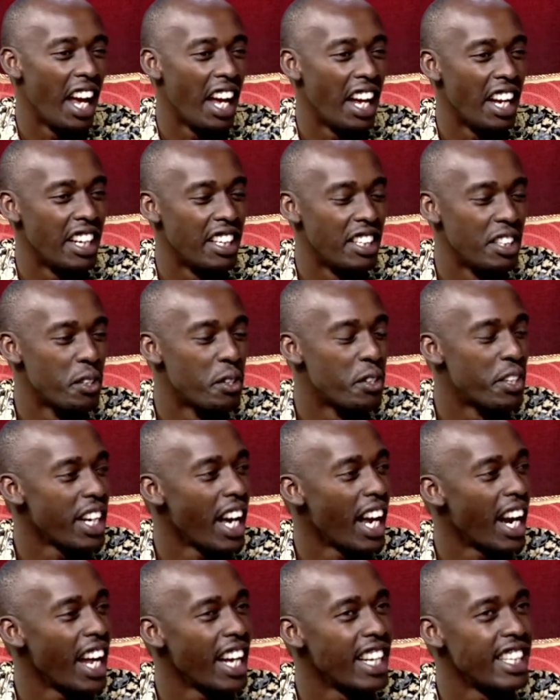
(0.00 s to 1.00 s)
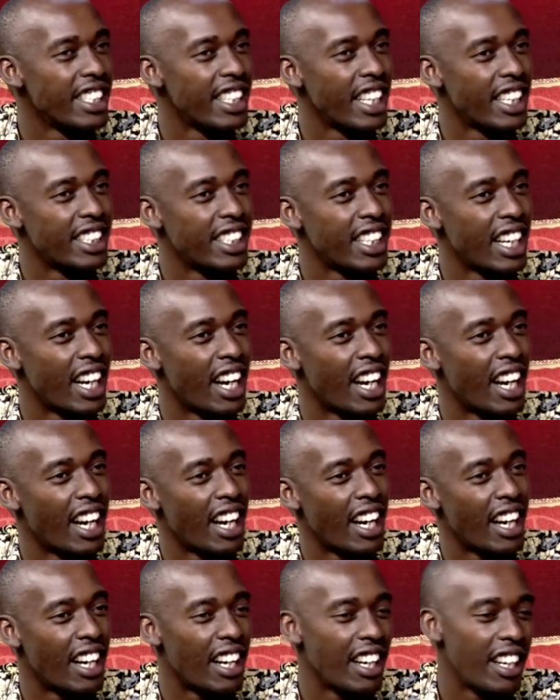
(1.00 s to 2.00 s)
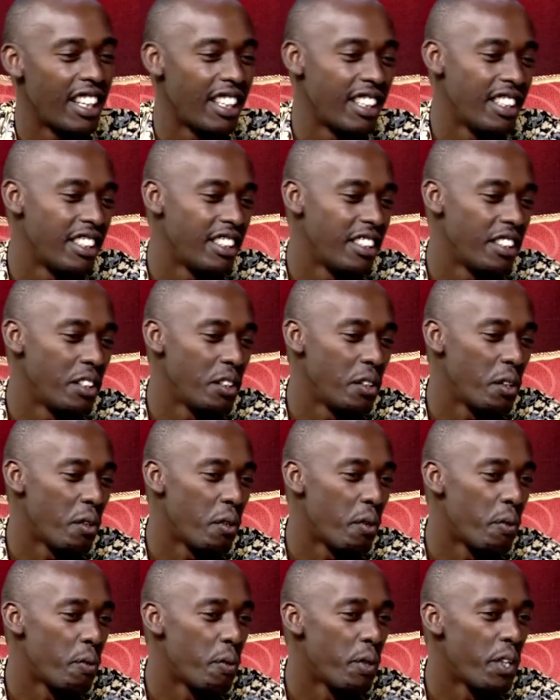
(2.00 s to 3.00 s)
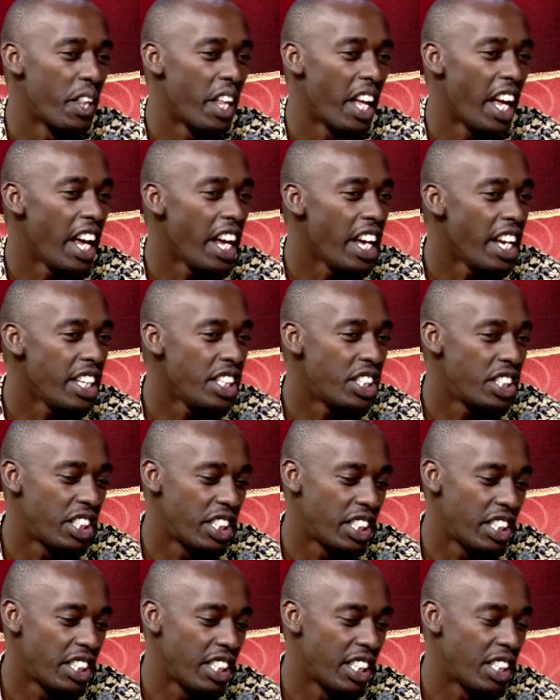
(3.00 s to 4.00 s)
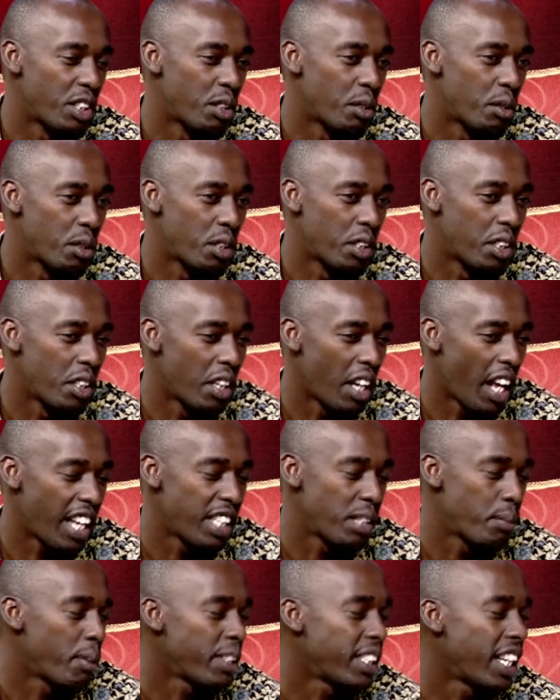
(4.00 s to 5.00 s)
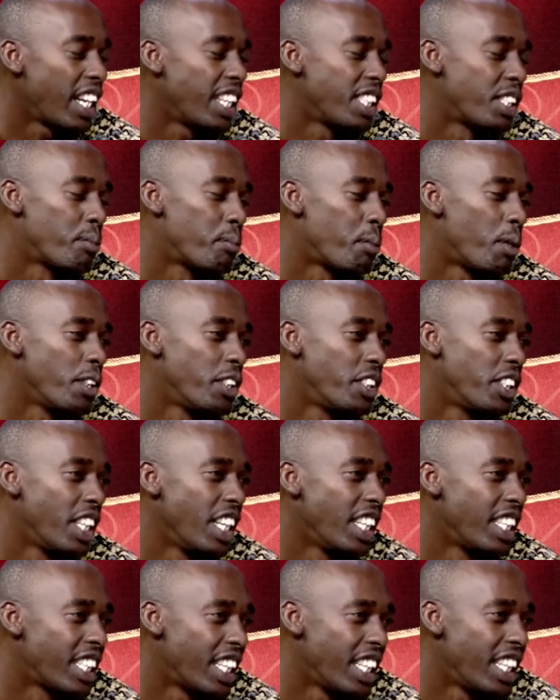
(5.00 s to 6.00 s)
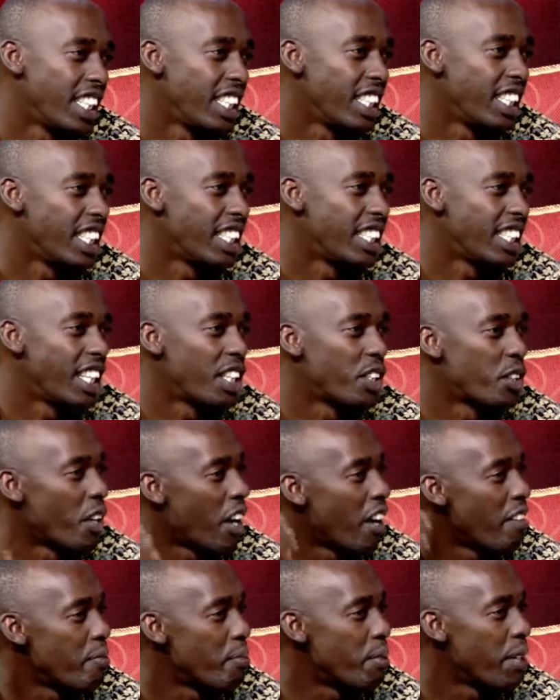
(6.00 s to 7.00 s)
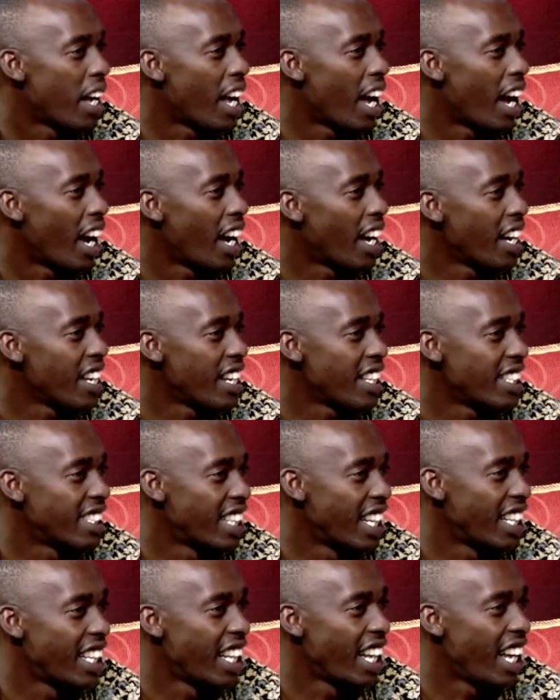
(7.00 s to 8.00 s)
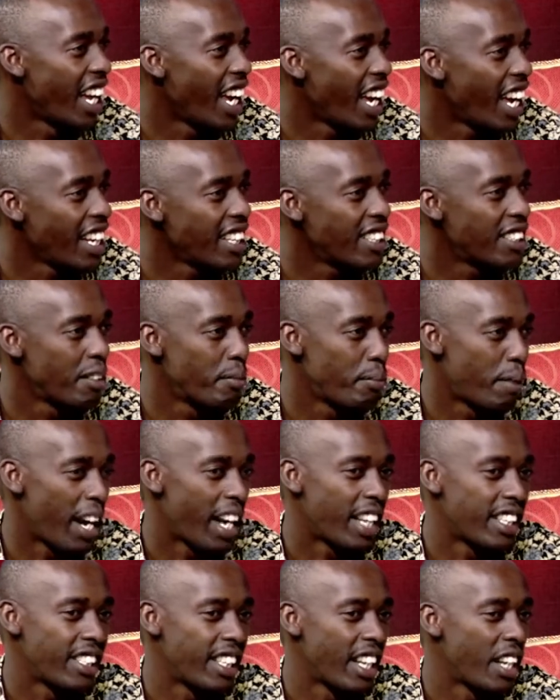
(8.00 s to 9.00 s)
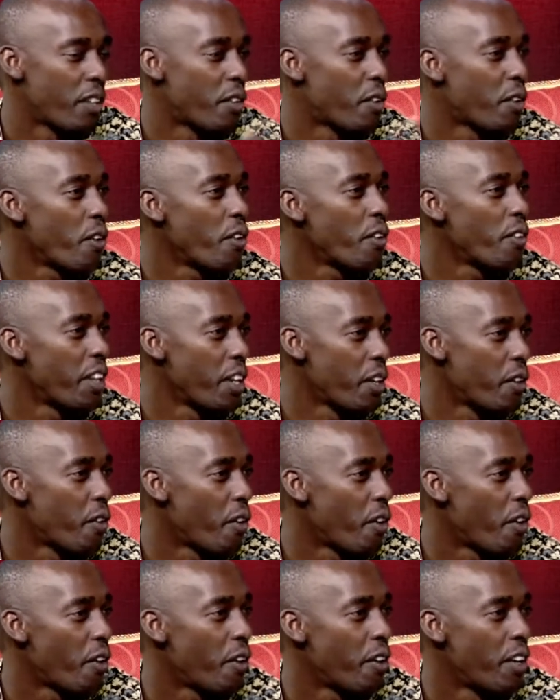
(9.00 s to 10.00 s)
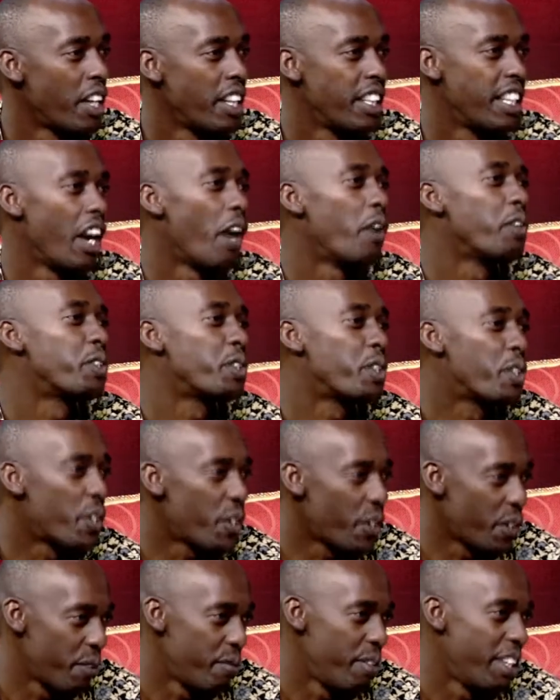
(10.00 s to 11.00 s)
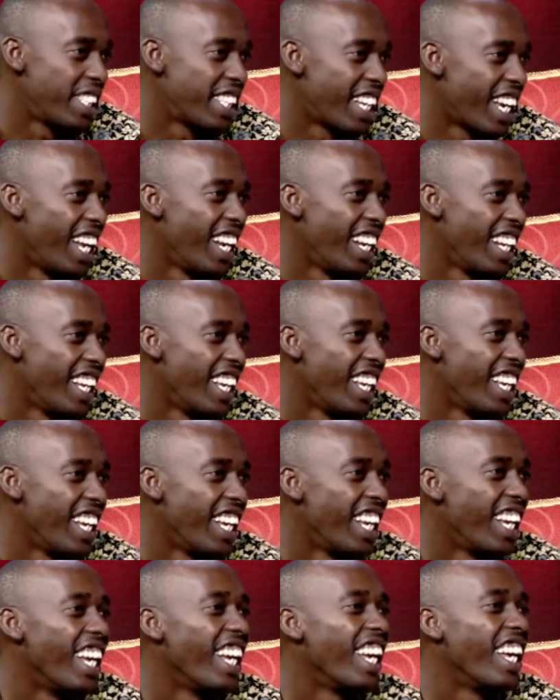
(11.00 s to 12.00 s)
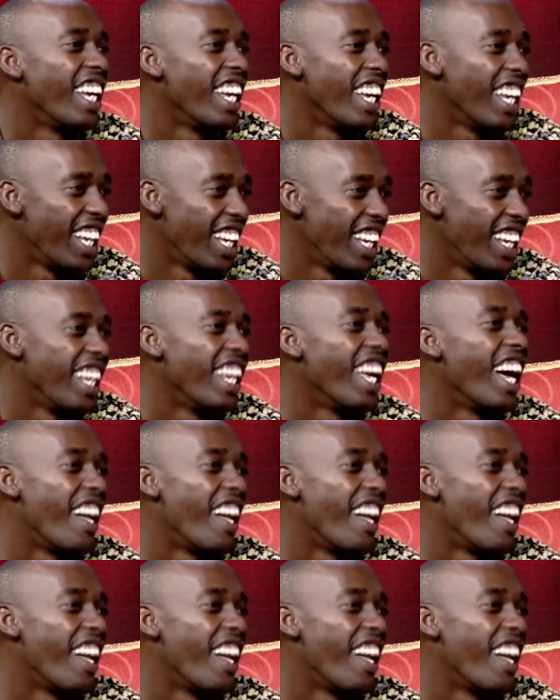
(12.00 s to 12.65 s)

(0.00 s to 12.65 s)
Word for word: and you realize that you know, with age, this especially small children, they tend to have bigger ears than their head. But as they outgrow basically. They become proportional.